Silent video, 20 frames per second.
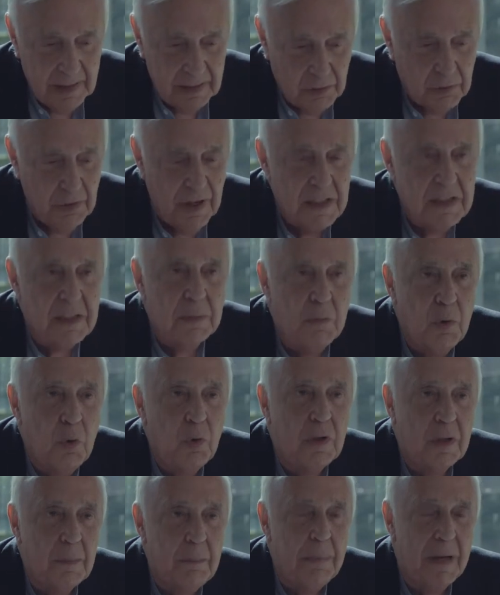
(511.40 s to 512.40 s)
create a more
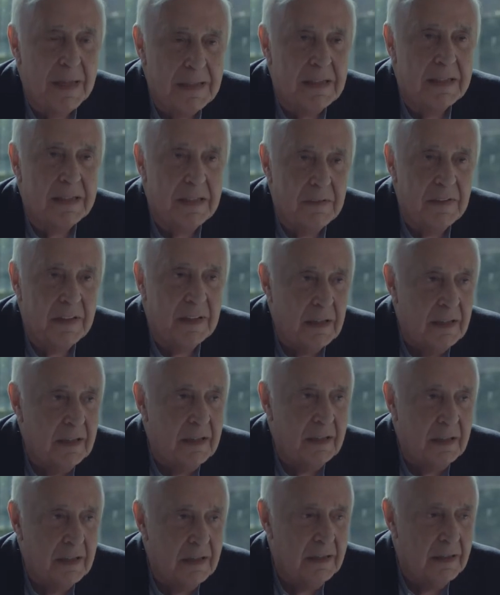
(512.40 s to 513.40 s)
competitive
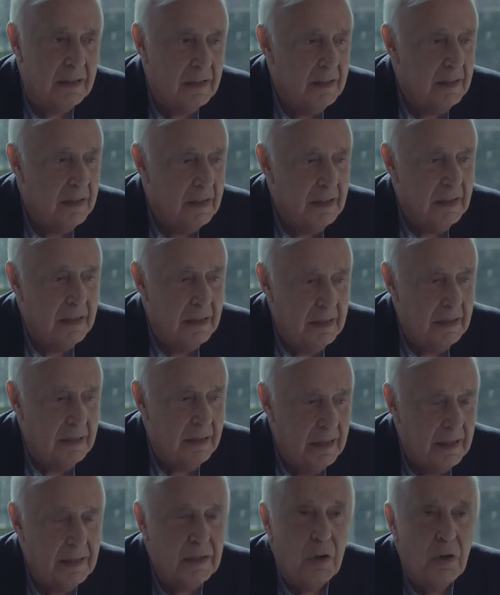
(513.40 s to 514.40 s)

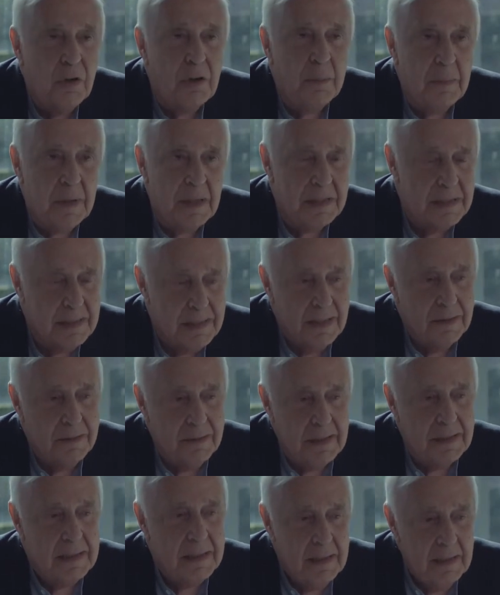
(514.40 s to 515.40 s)
economy so
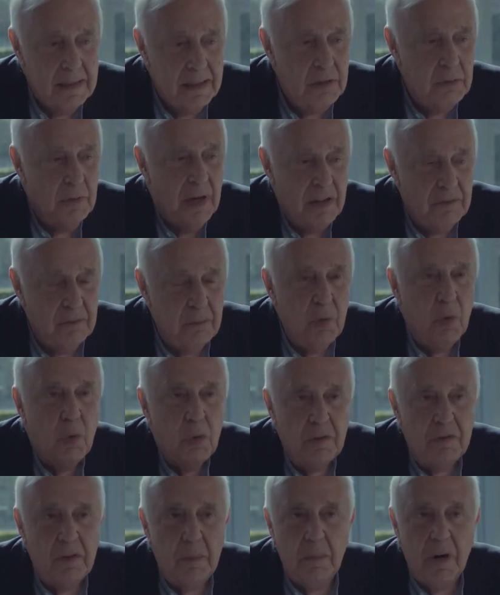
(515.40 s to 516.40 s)
that you have
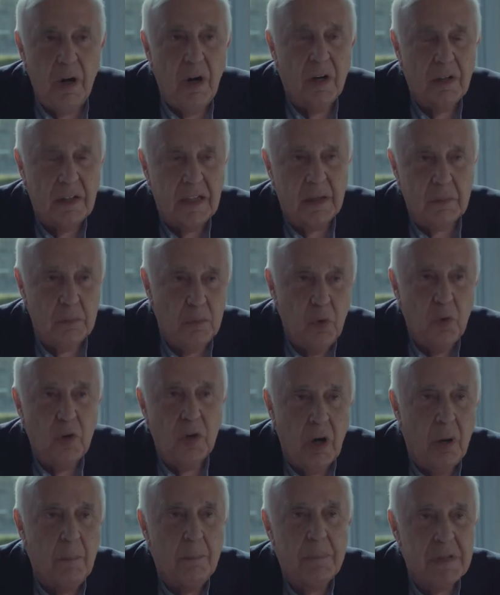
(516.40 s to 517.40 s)
more of a market, more
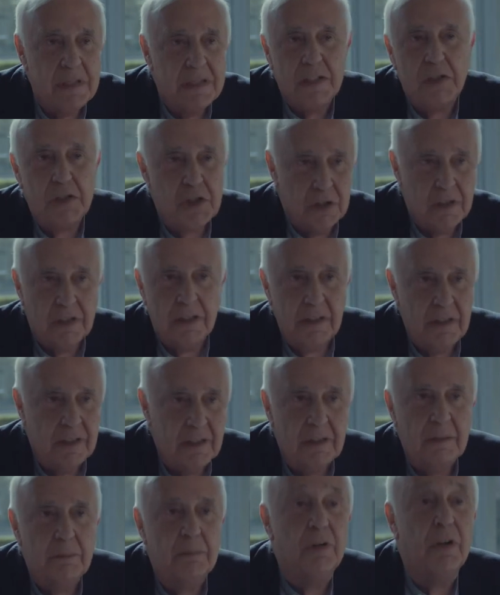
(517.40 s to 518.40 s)
competition
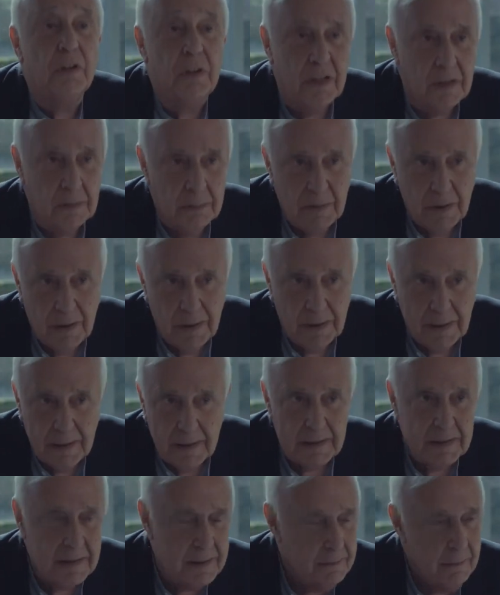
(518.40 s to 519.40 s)
in the product
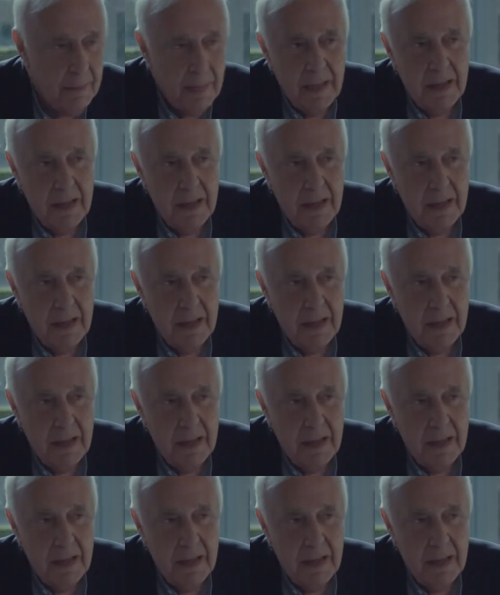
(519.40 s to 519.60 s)
markets?